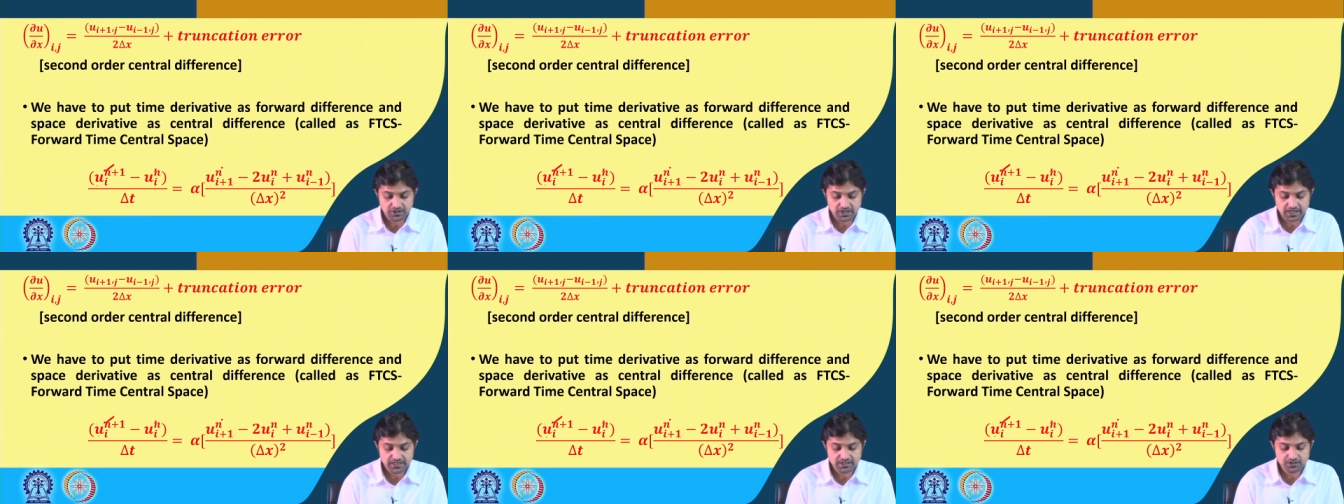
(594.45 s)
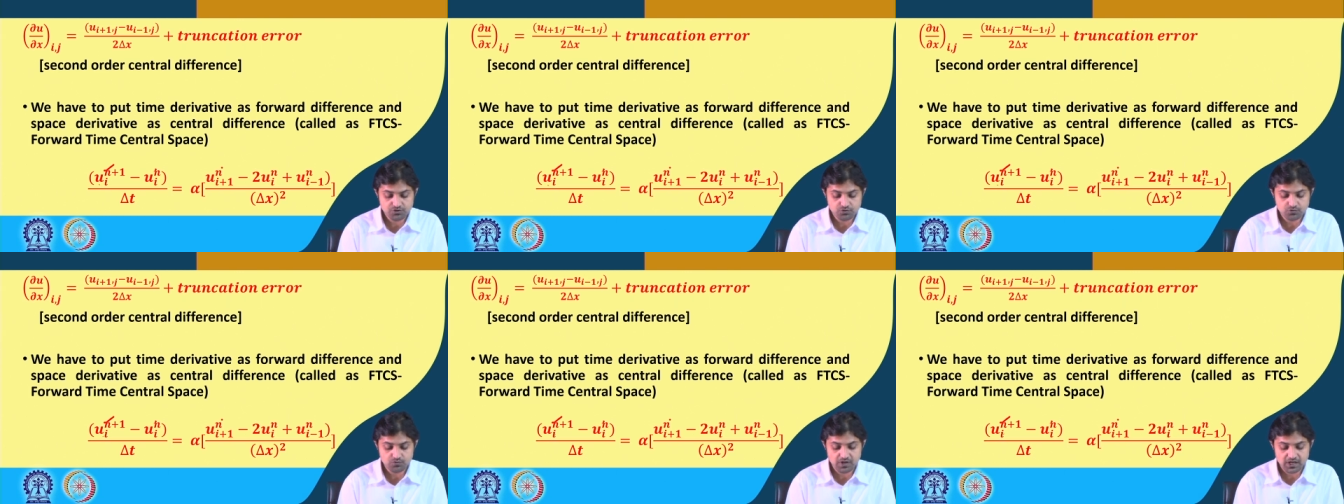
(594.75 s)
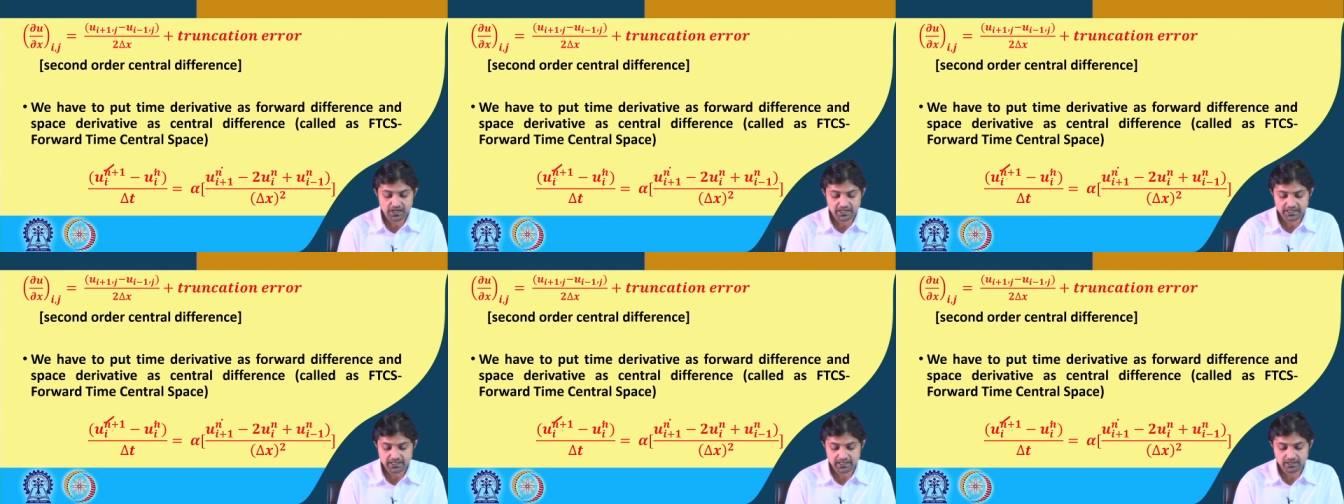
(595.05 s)
write
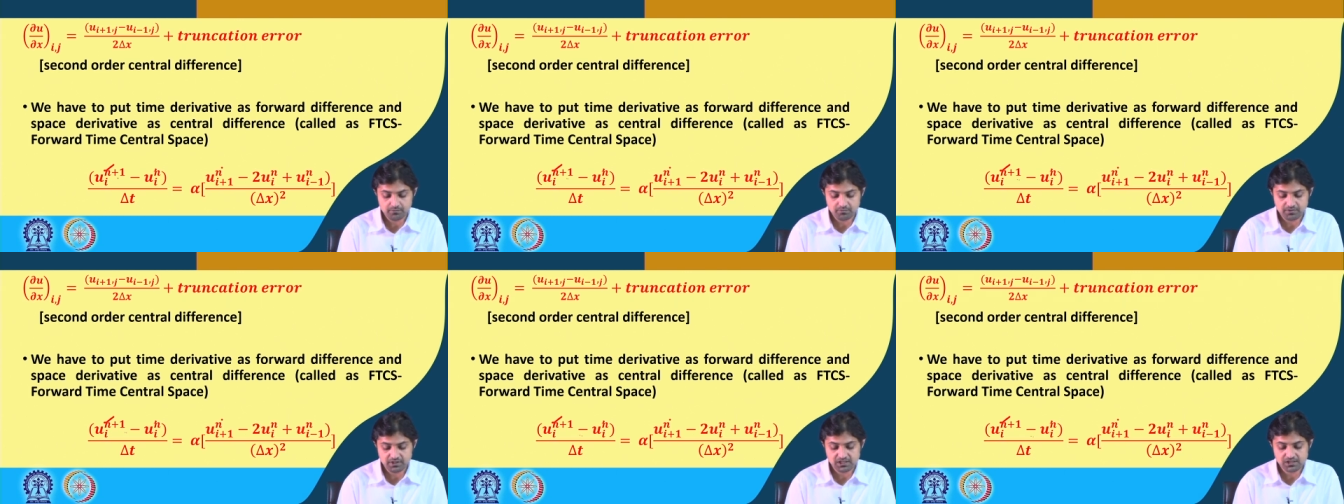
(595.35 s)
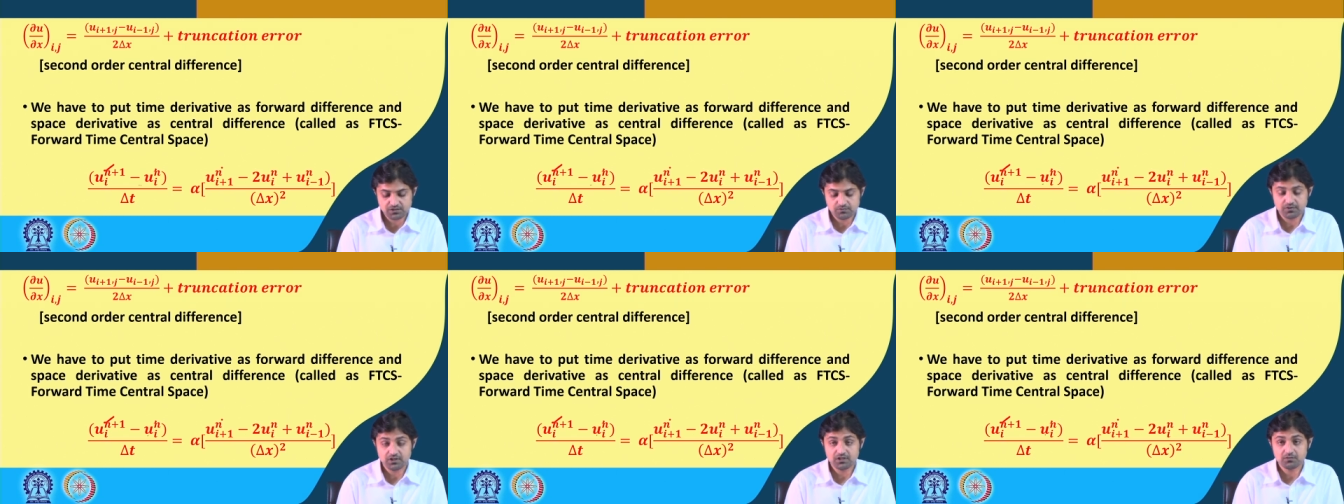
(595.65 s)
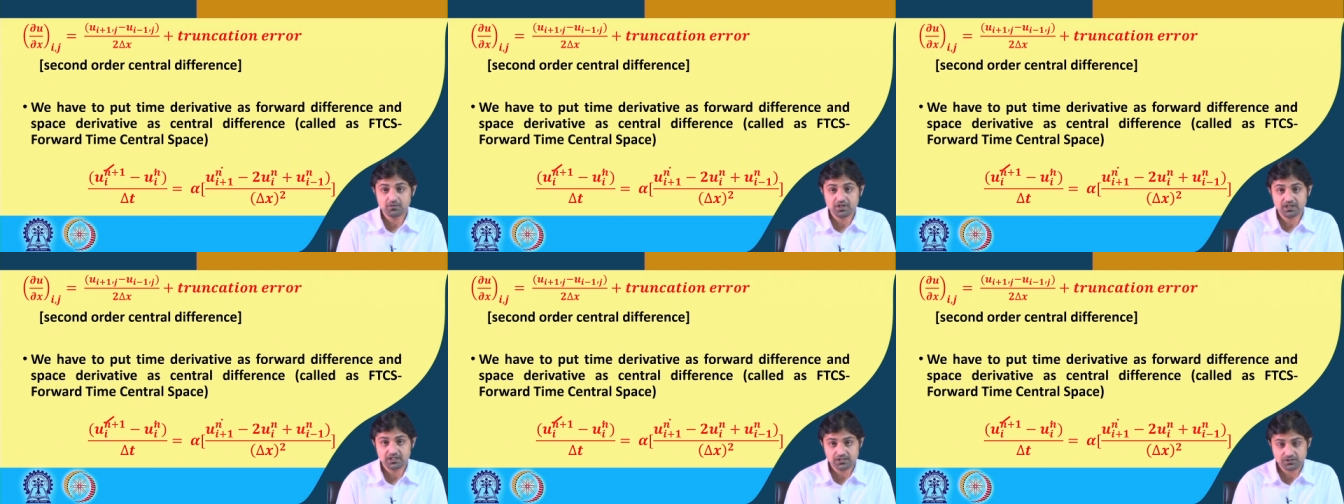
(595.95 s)
uin plus 1
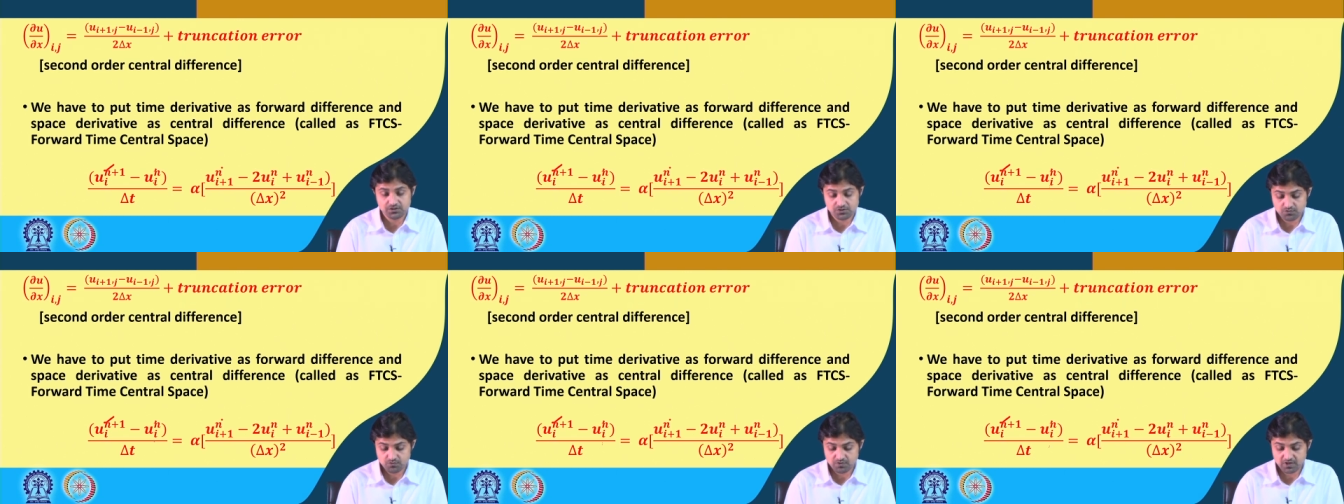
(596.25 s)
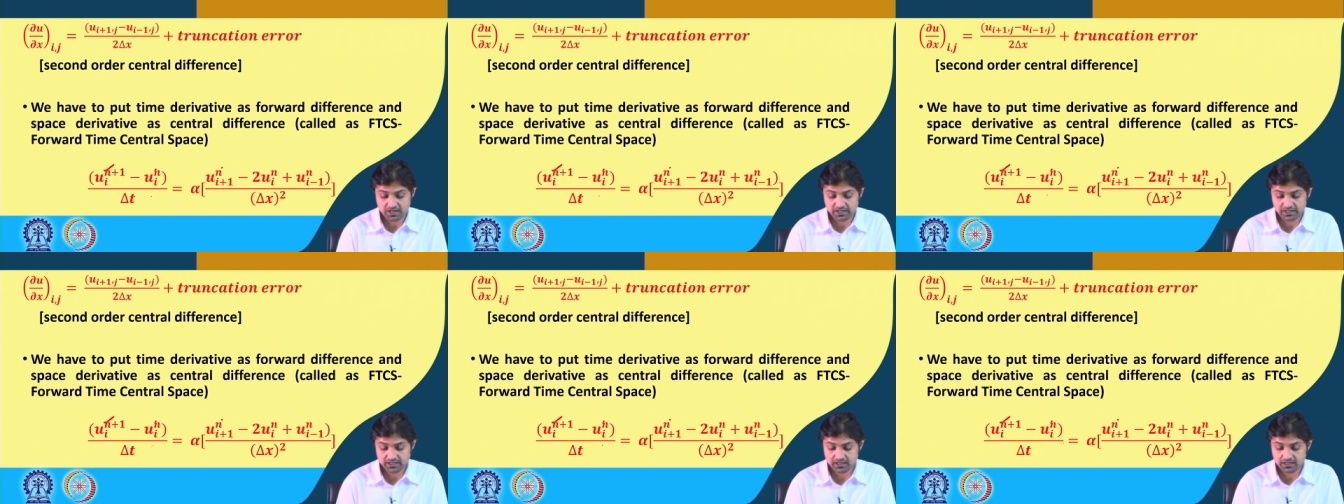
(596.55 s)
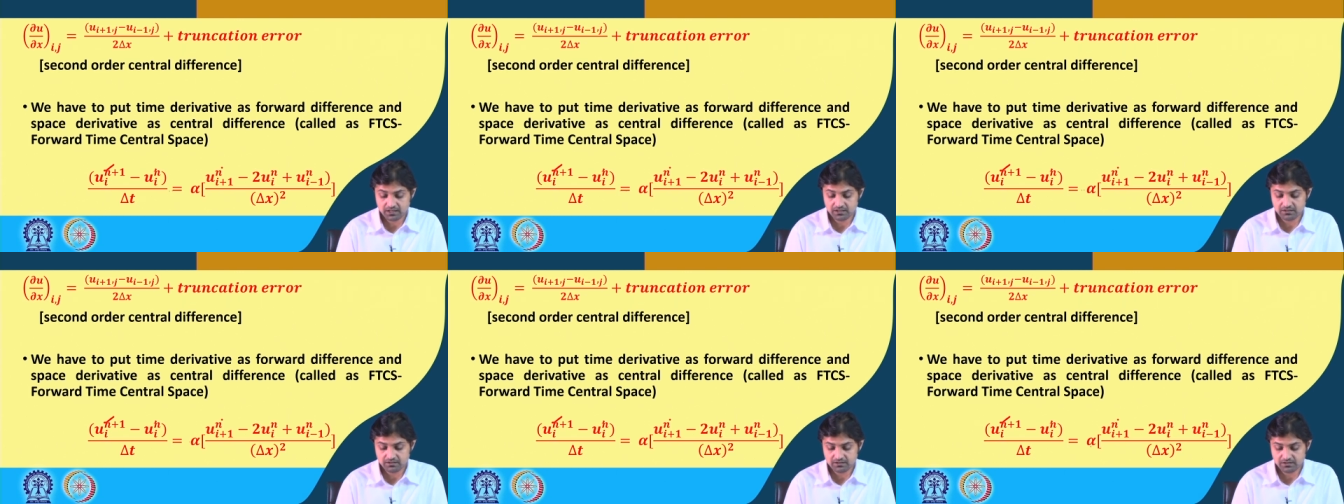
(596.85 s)
minus
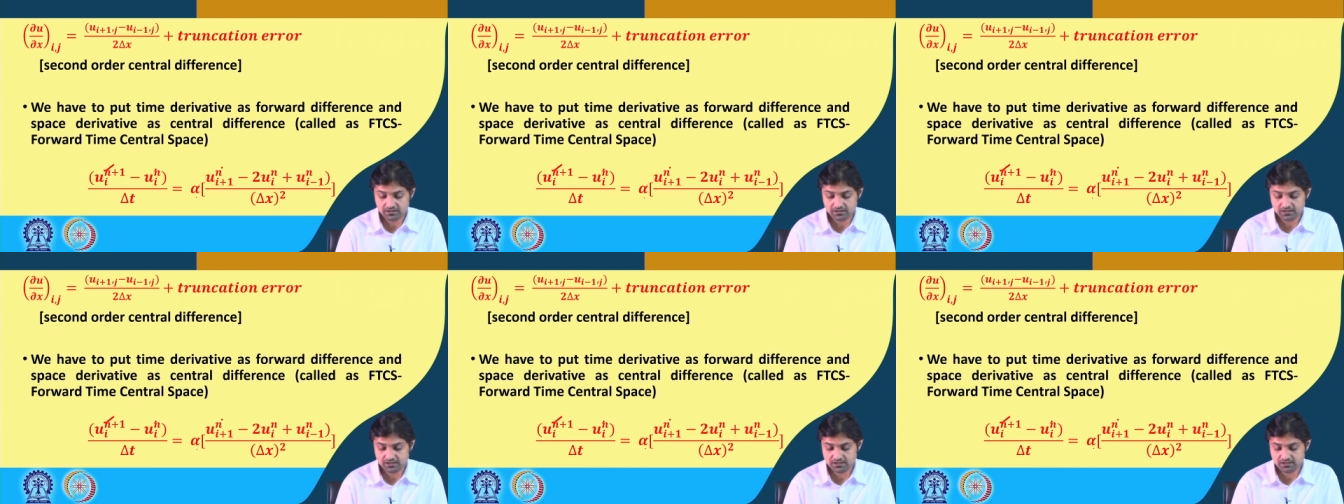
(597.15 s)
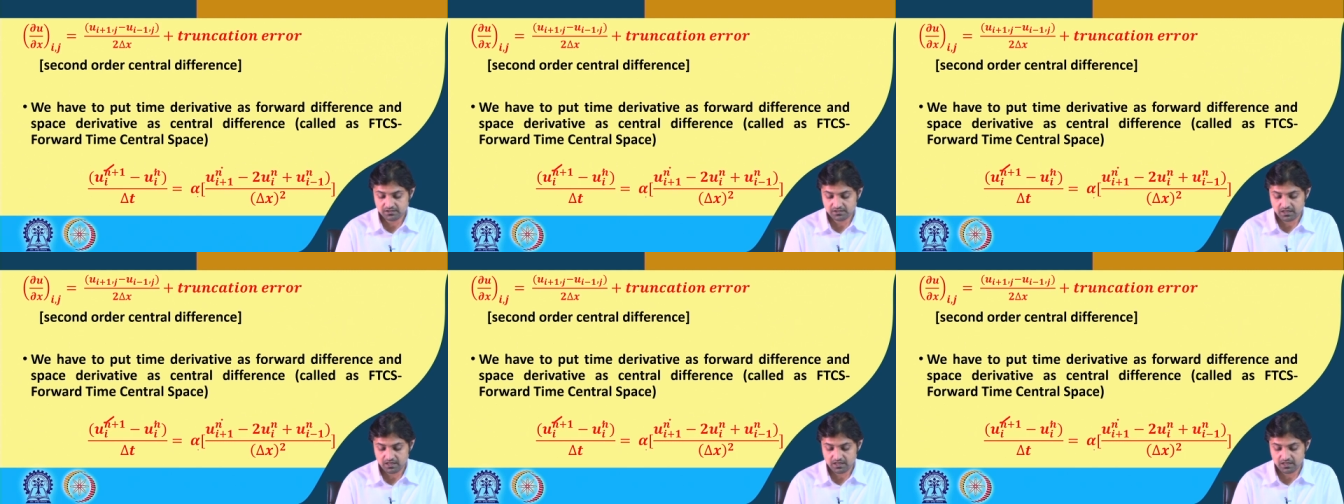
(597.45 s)
uin is